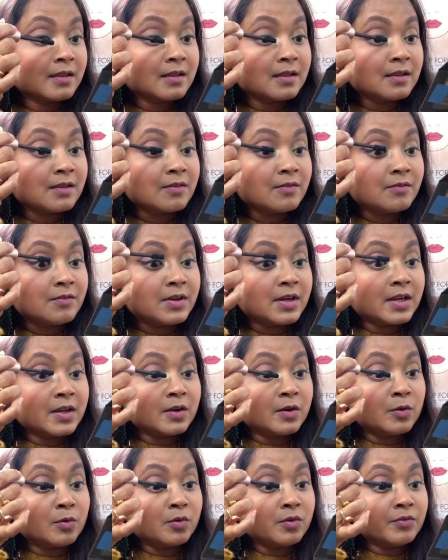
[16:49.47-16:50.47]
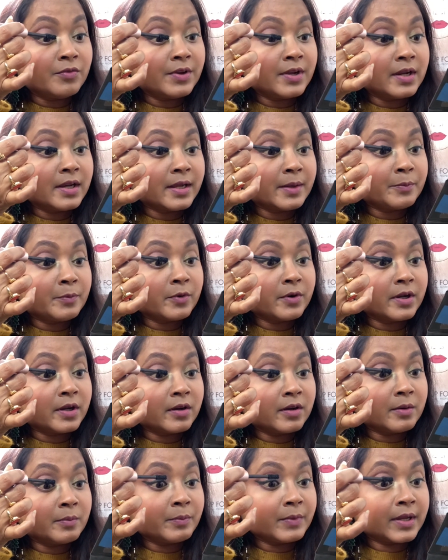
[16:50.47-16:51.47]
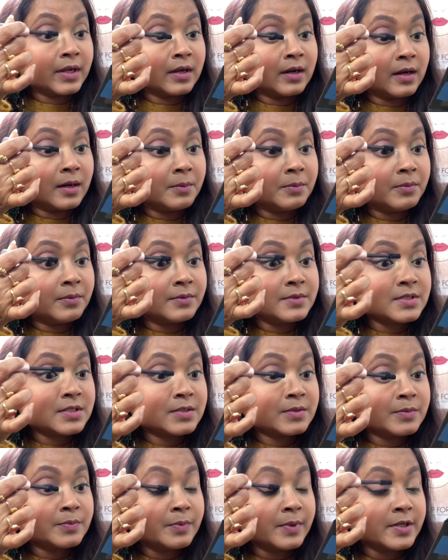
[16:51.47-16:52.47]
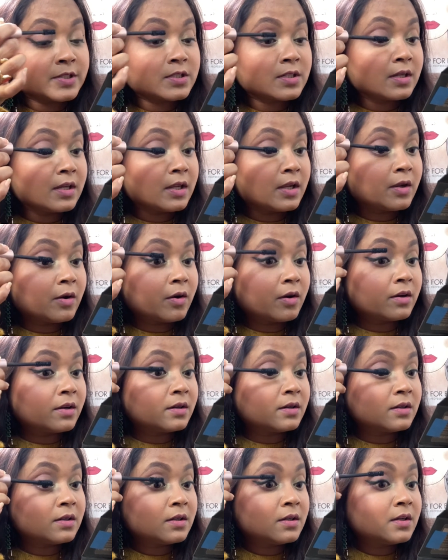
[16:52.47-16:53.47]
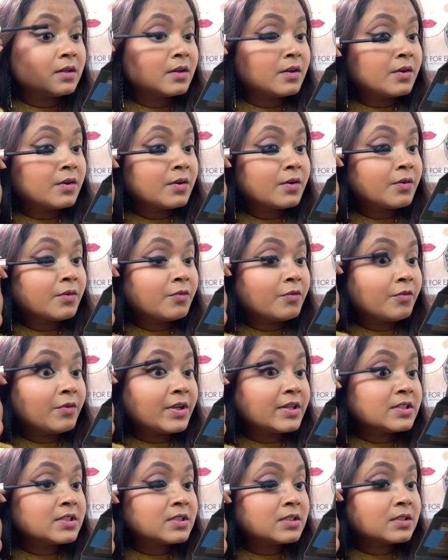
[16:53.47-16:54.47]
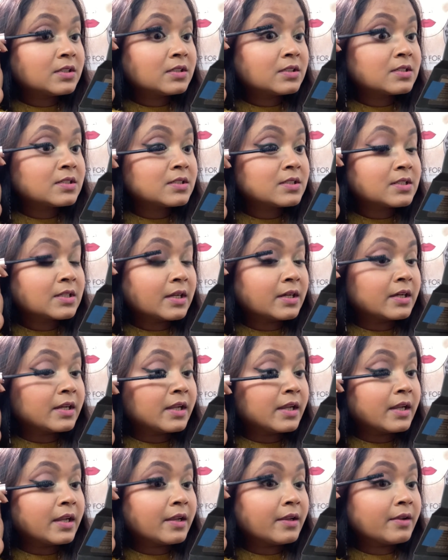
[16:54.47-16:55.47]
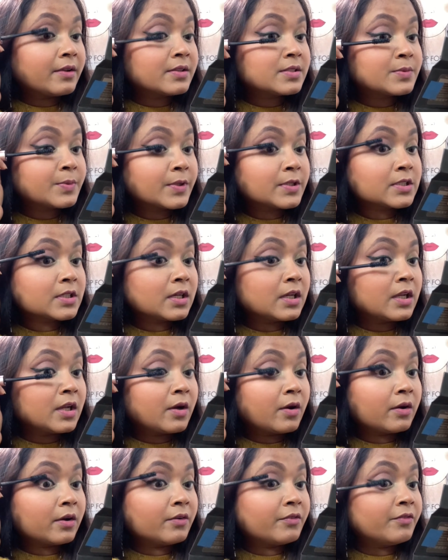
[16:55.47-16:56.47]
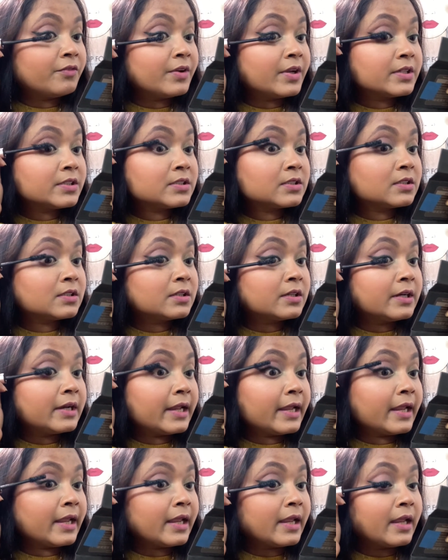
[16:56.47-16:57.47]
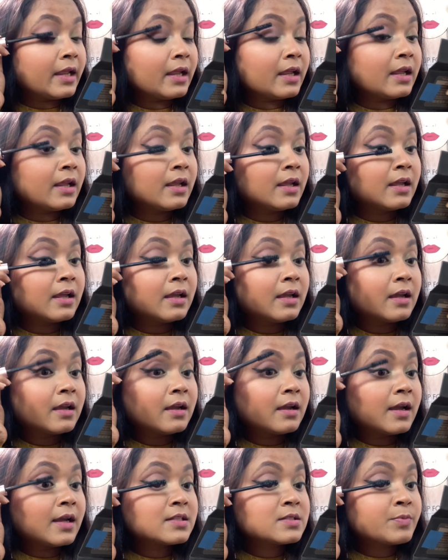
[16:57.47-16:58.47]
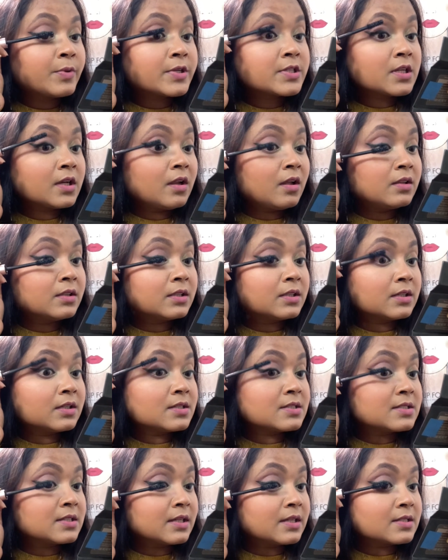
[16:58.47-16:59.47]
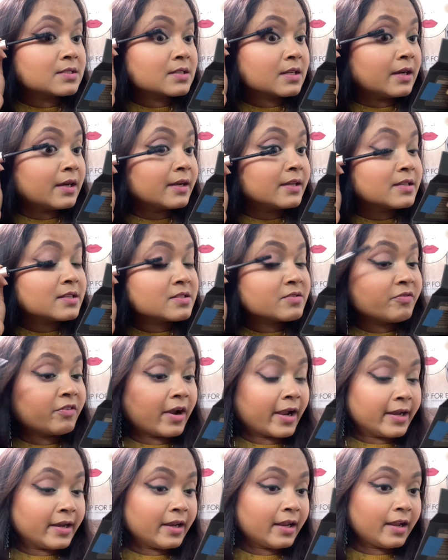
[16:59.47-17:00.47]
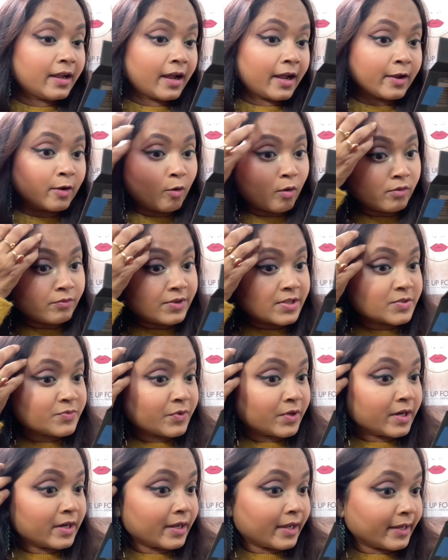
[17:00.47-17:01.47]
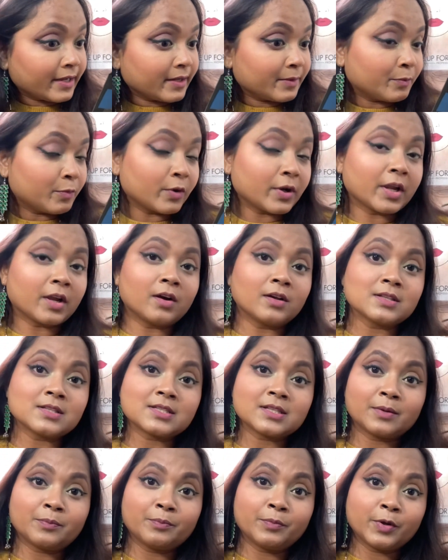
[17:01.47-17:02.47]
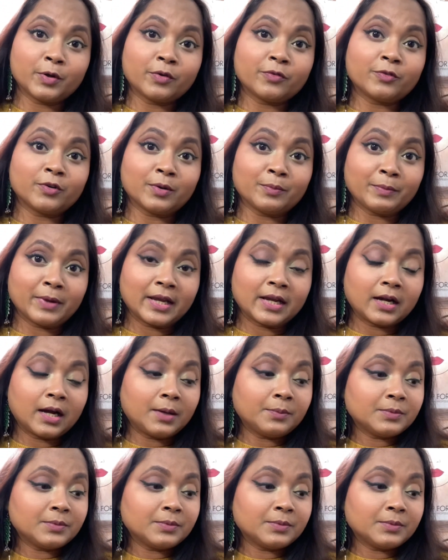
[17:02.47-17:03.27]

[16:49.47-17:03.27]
When I don't feel like putting on makeup, especially on a winter Sunday, especially on a winter day, and especially on Thursdays, guys. Friday, I always feel like putting on some beautiful makeup.